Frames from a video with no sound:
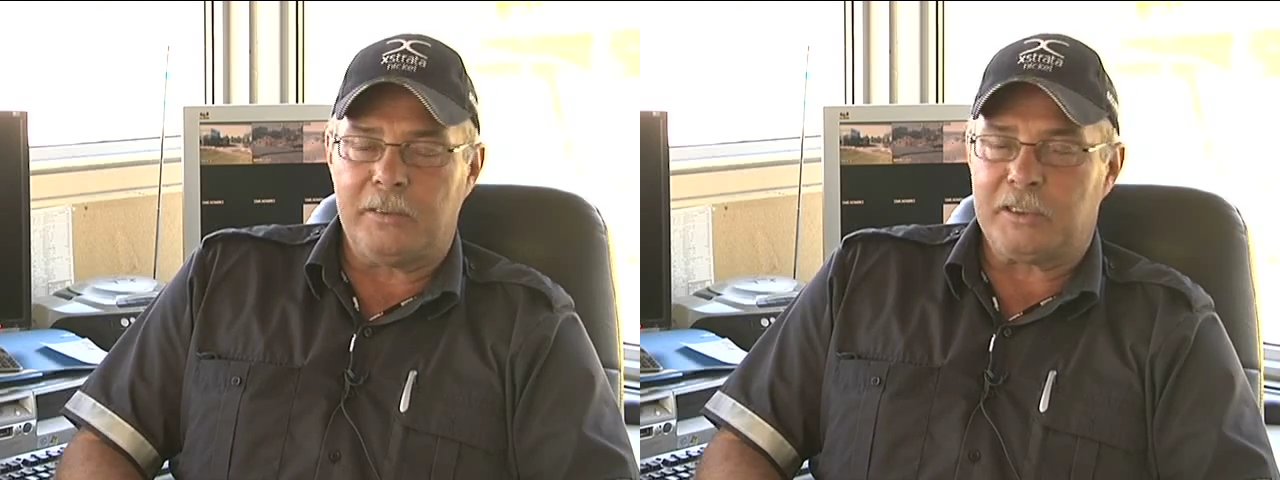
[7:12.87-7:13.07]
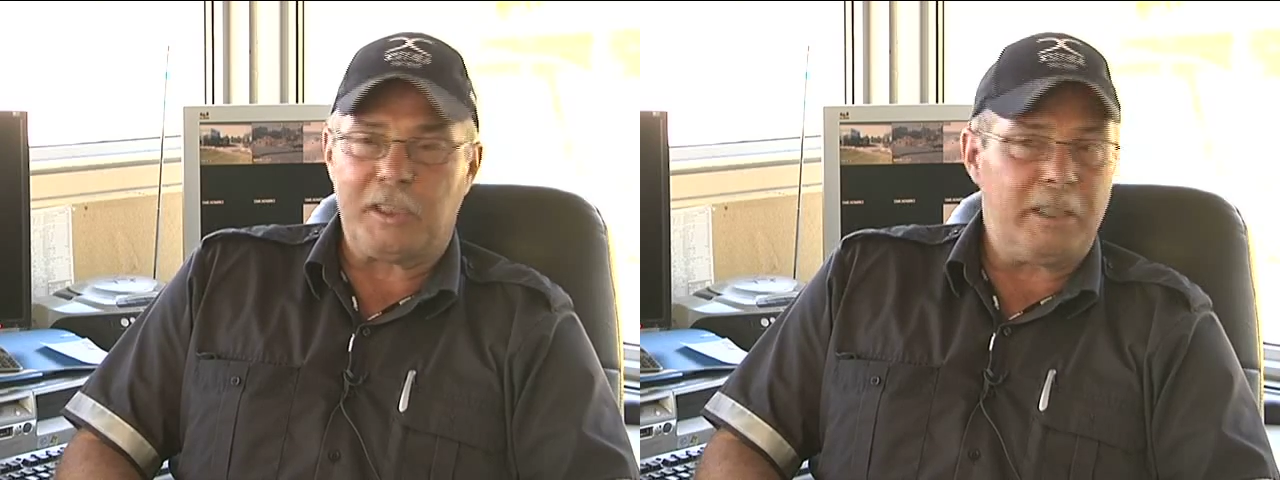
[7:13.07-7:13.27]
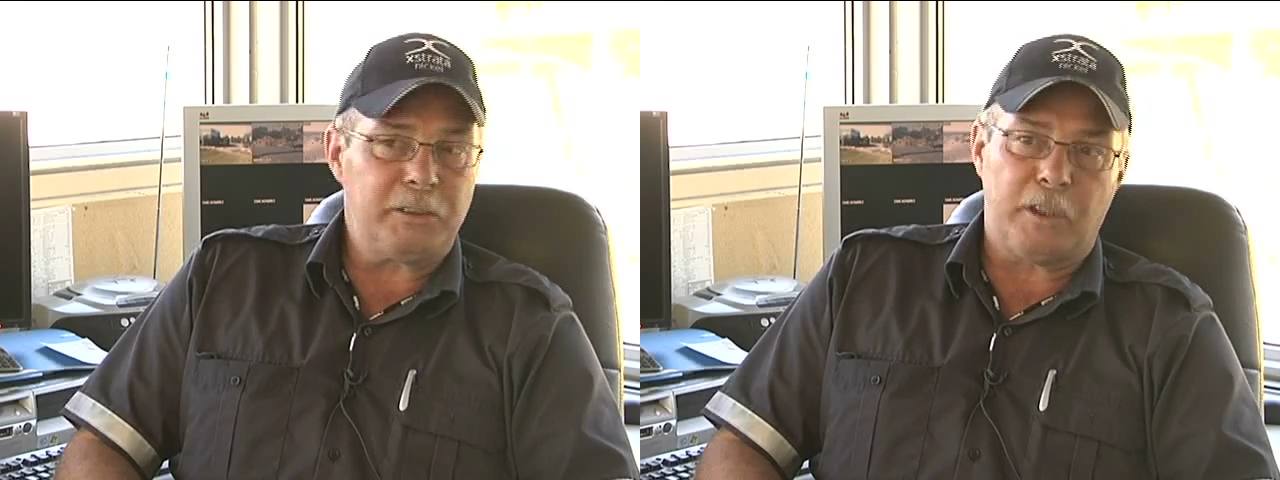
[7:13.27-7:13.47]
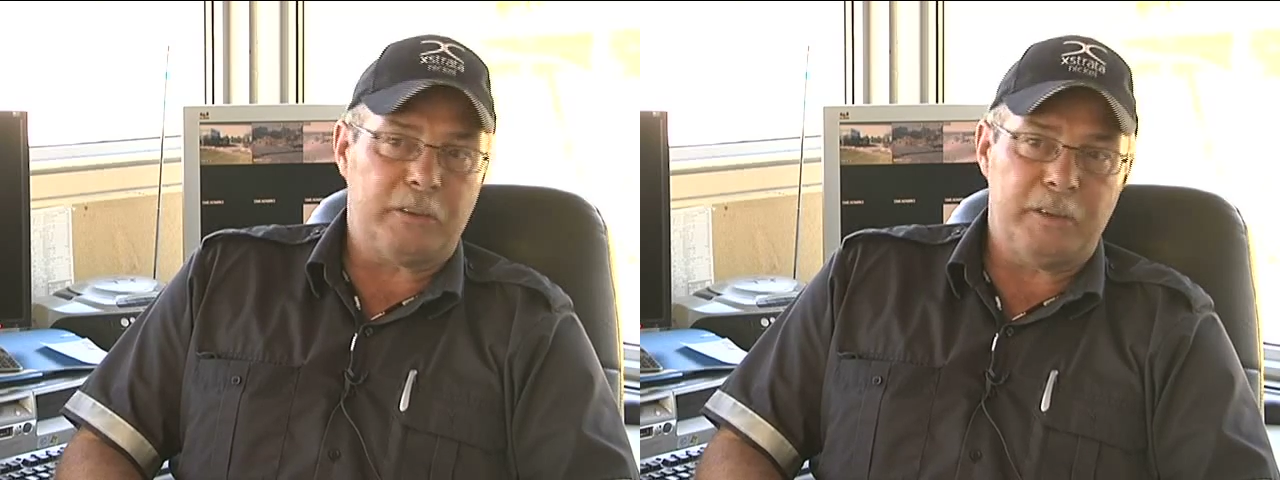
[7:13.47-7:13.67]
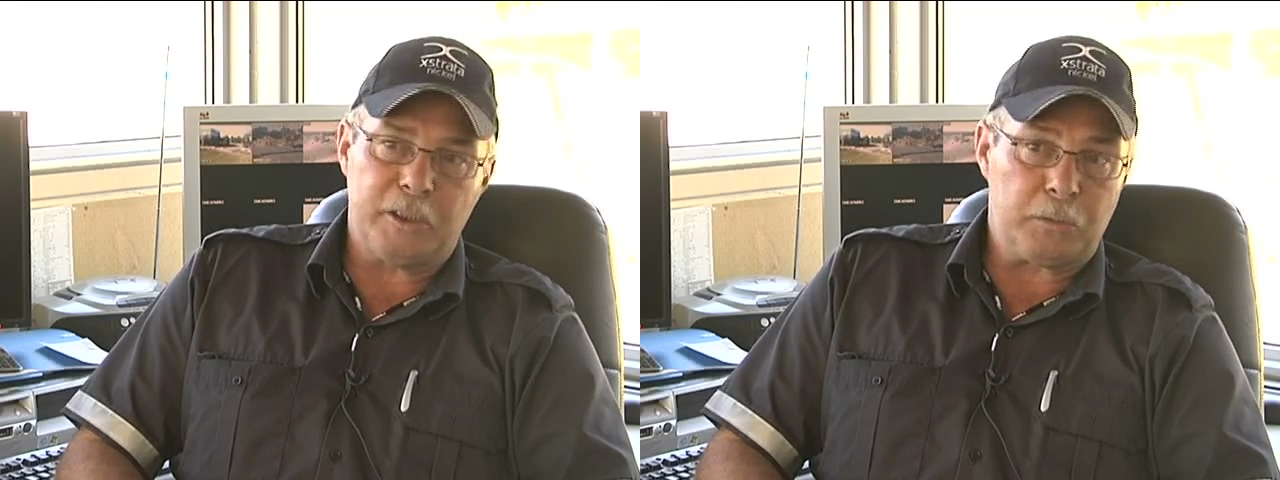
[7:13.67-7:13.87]
signs aren't
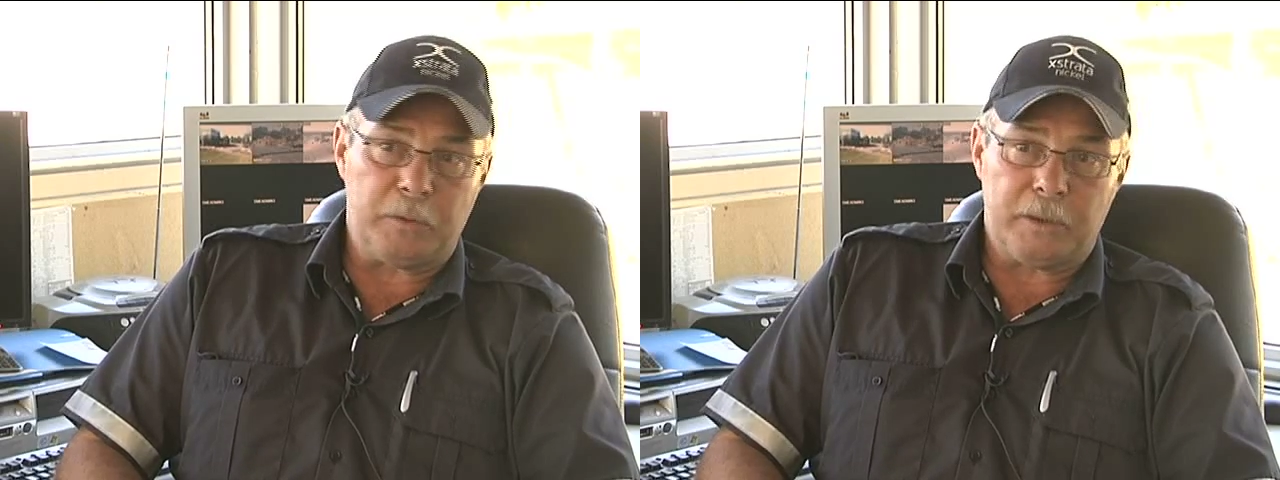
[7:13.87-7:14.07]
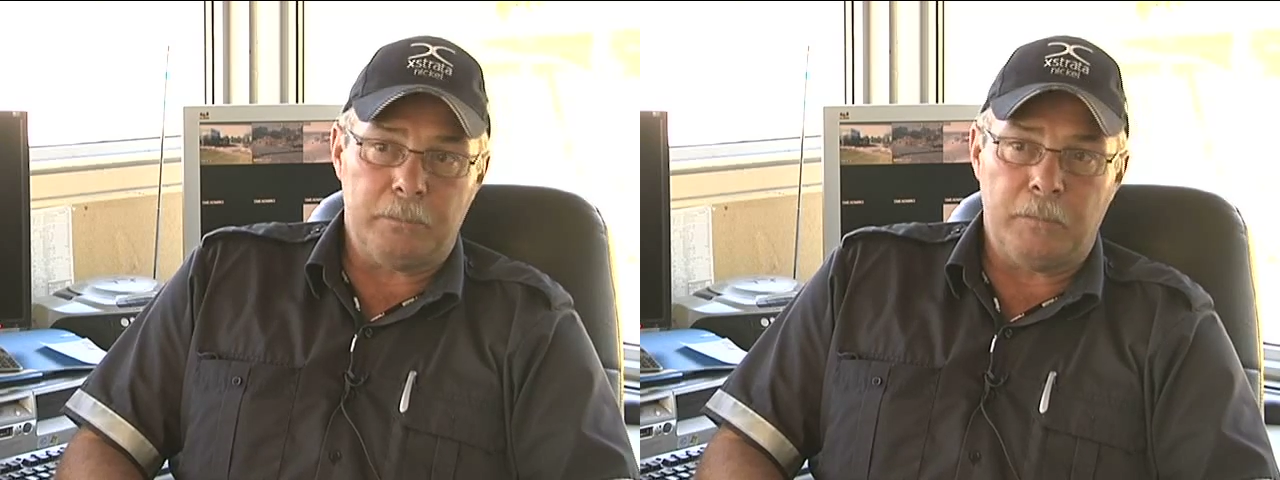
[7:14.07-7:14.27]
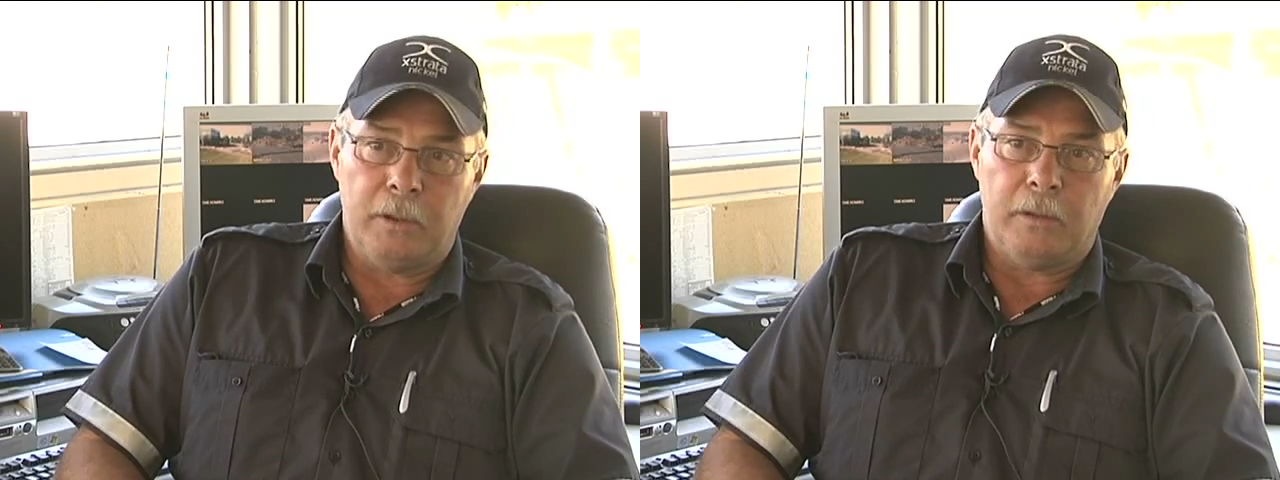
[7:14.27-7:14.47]
an issue with them.